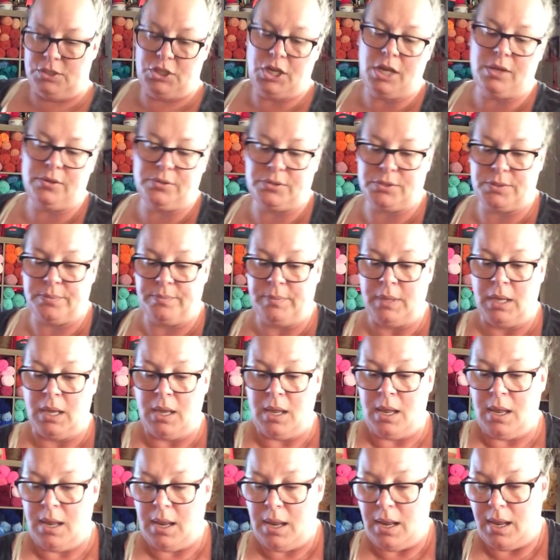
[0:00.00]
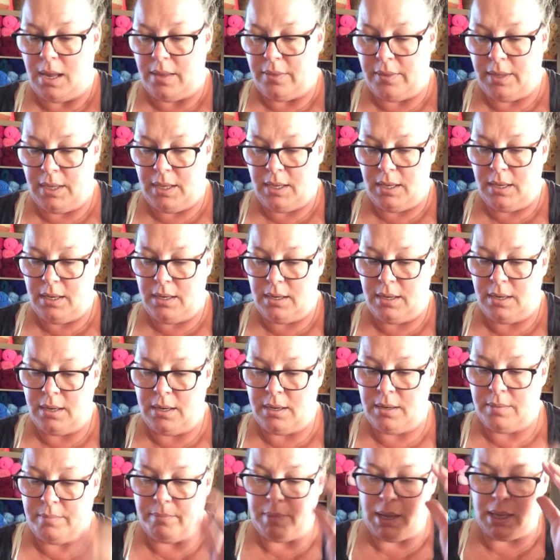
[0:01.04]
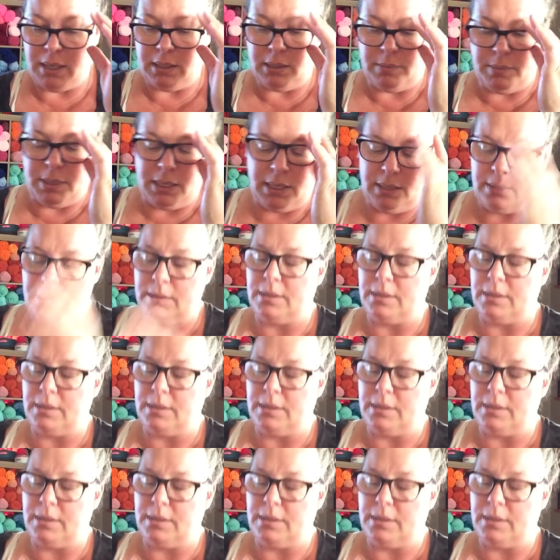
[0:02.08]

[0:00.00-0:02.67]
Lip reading: shells. And then Mile a Minute.